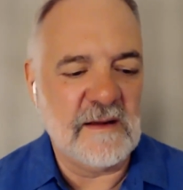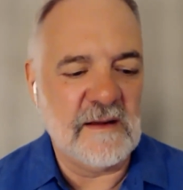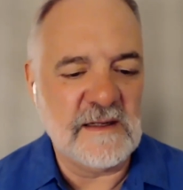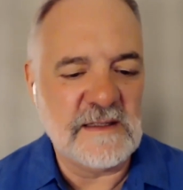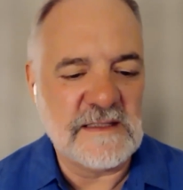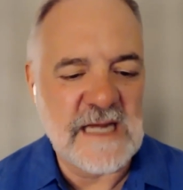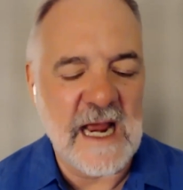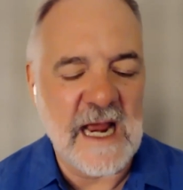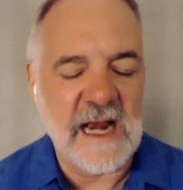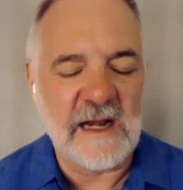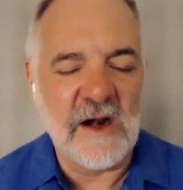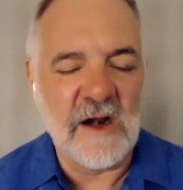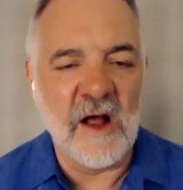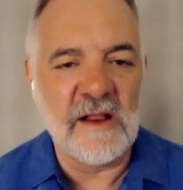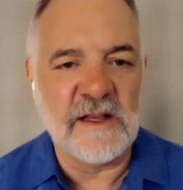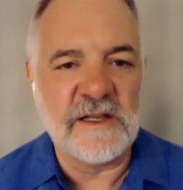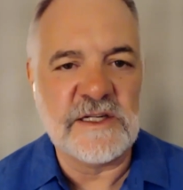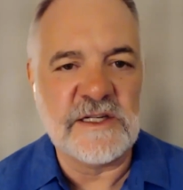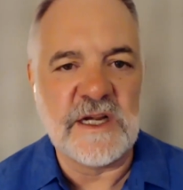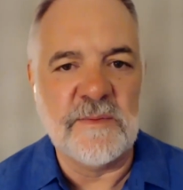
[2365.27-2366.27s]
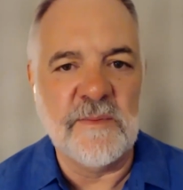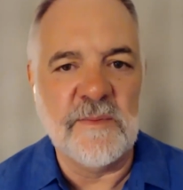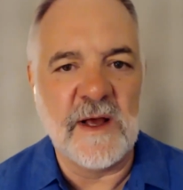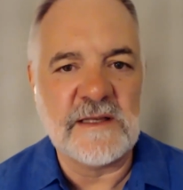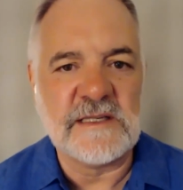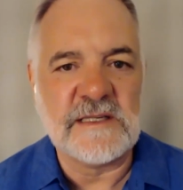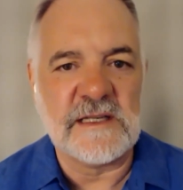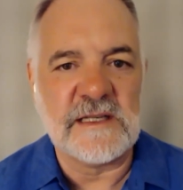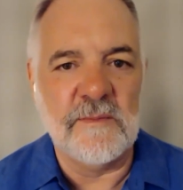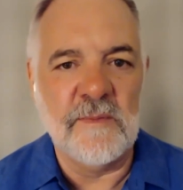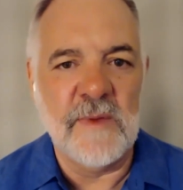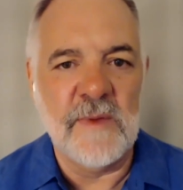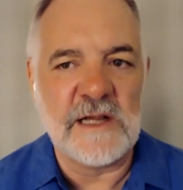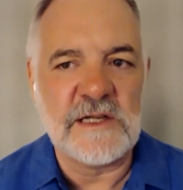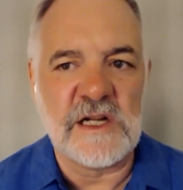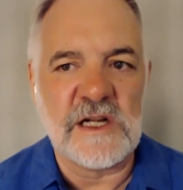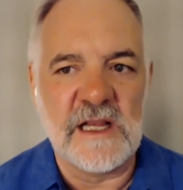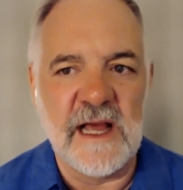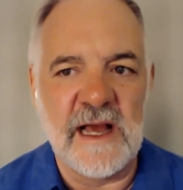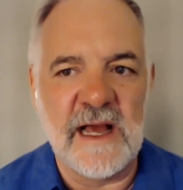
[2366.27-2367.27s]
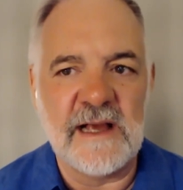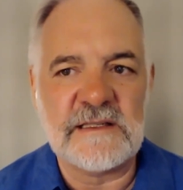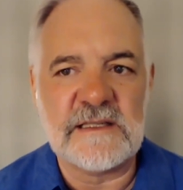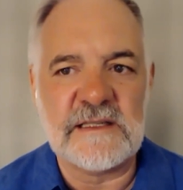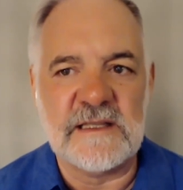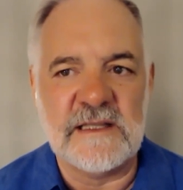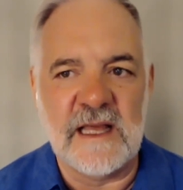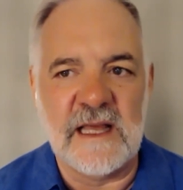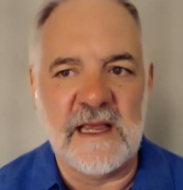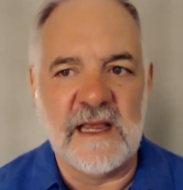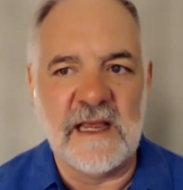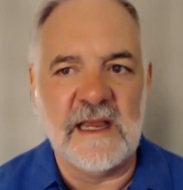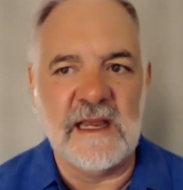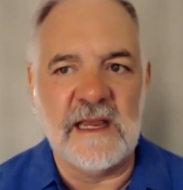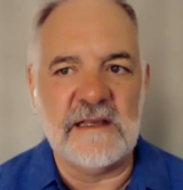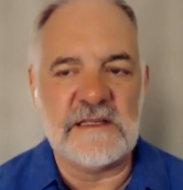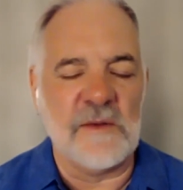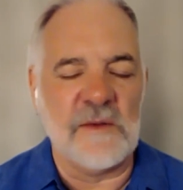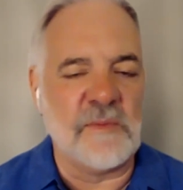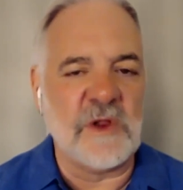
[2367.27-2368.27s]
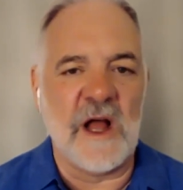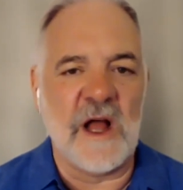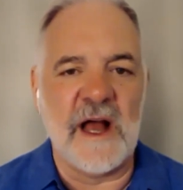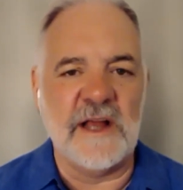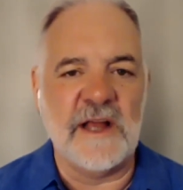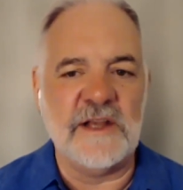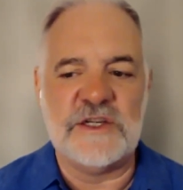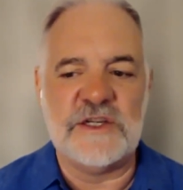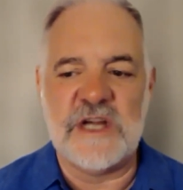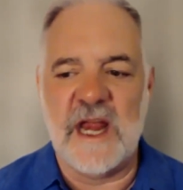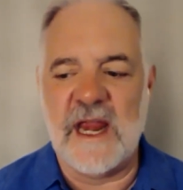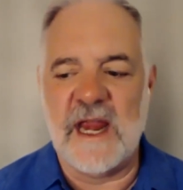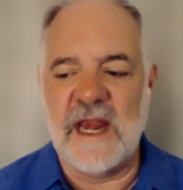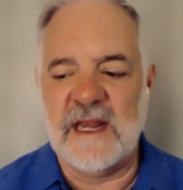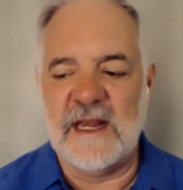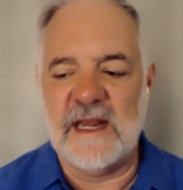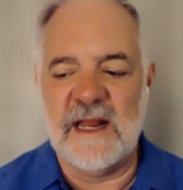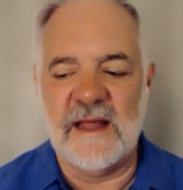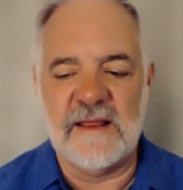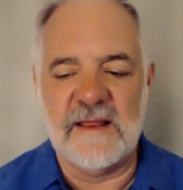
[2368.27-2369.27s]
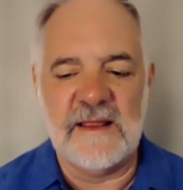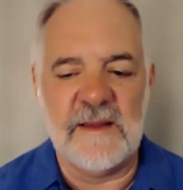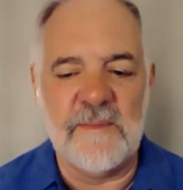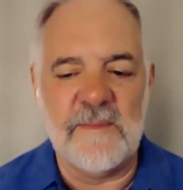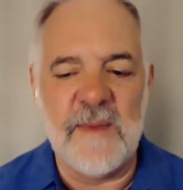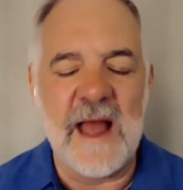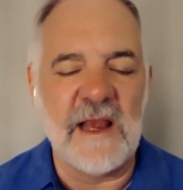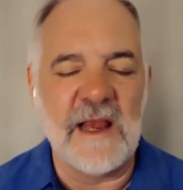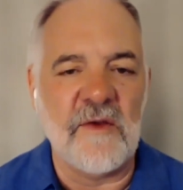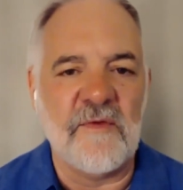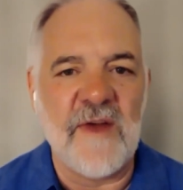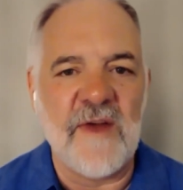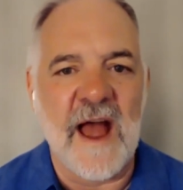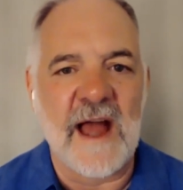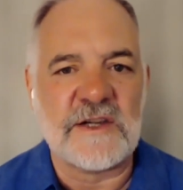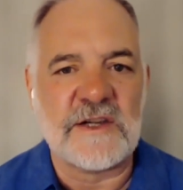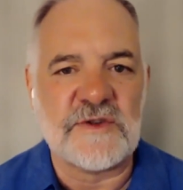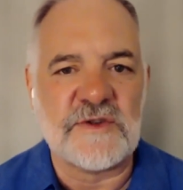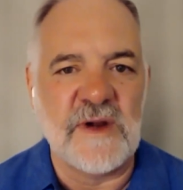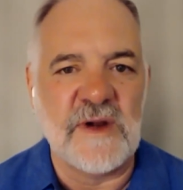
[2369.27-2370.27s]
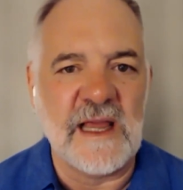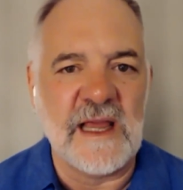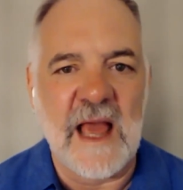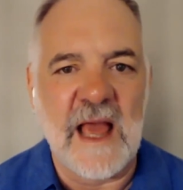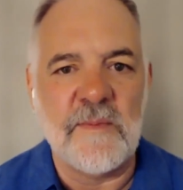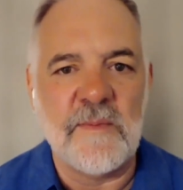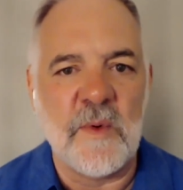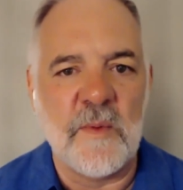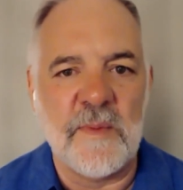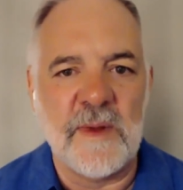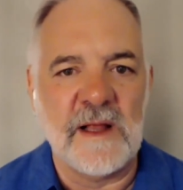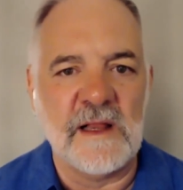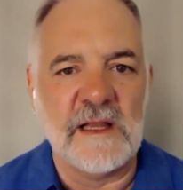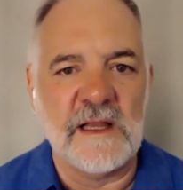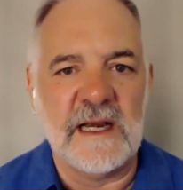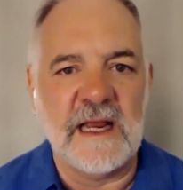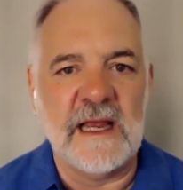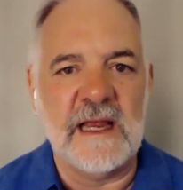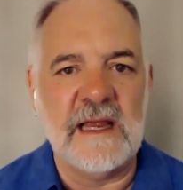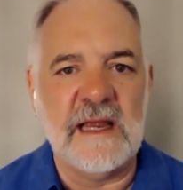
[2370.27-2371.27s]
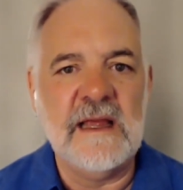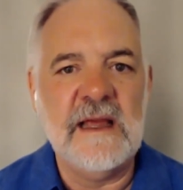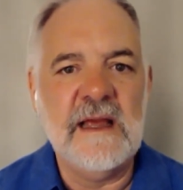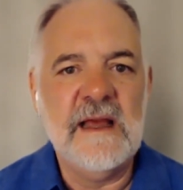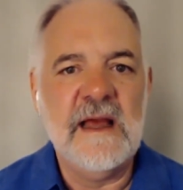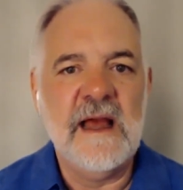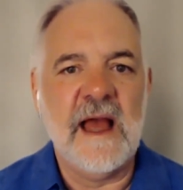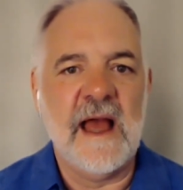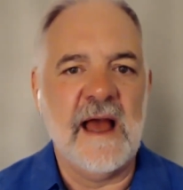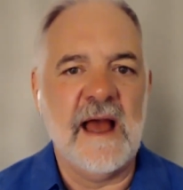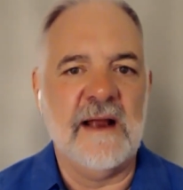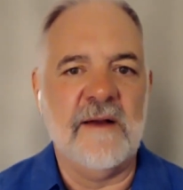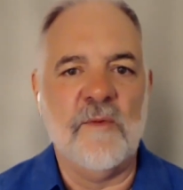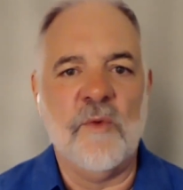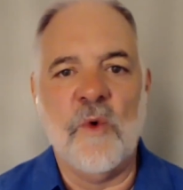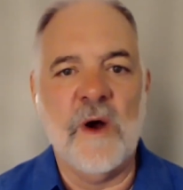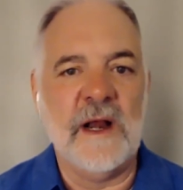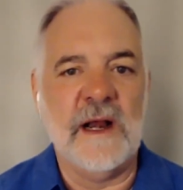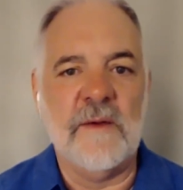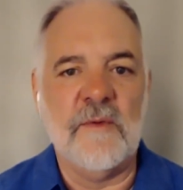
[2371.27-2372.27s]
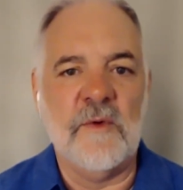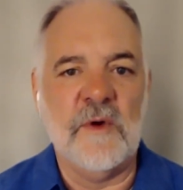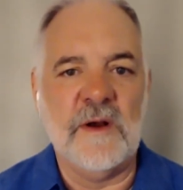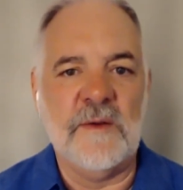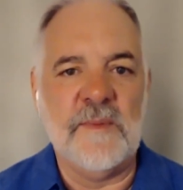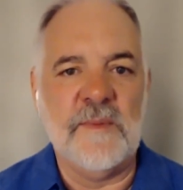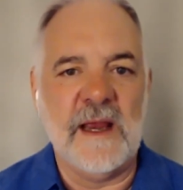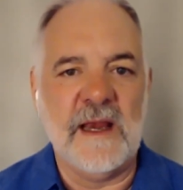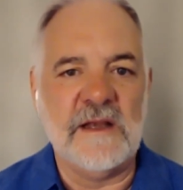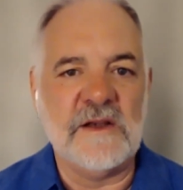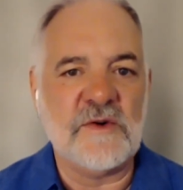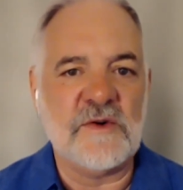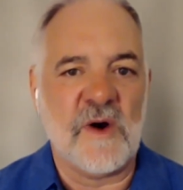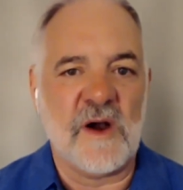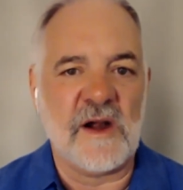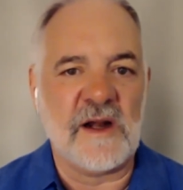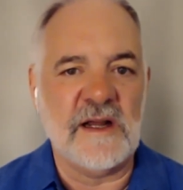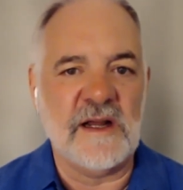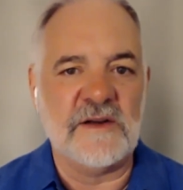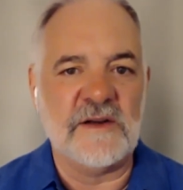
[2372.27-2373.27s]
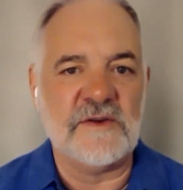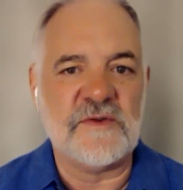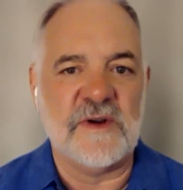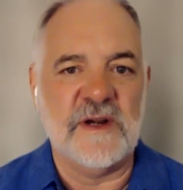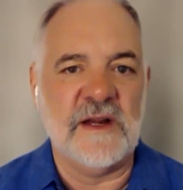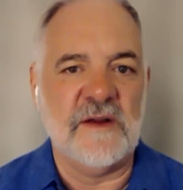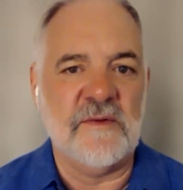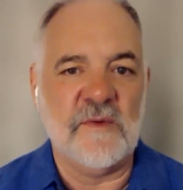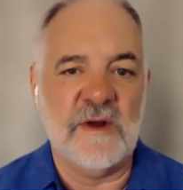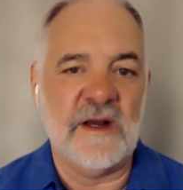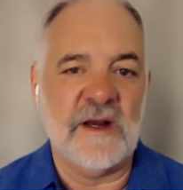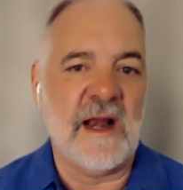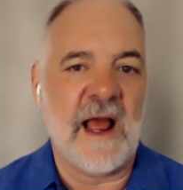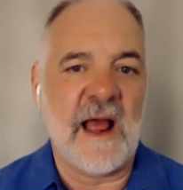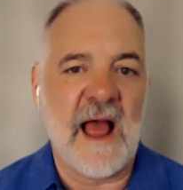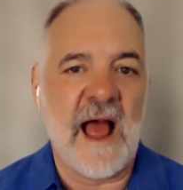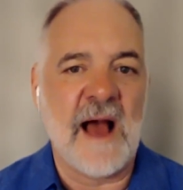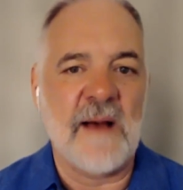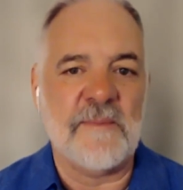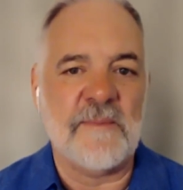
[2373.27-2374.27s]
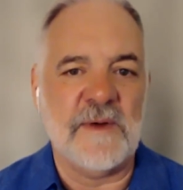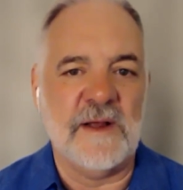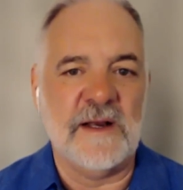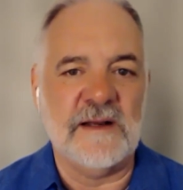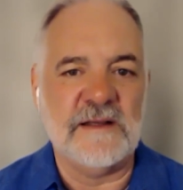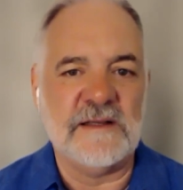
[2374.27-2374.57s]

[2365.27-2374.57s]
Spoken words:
technology, much less the supply chain and the manufacturing capability and what it would mean to our country would happen.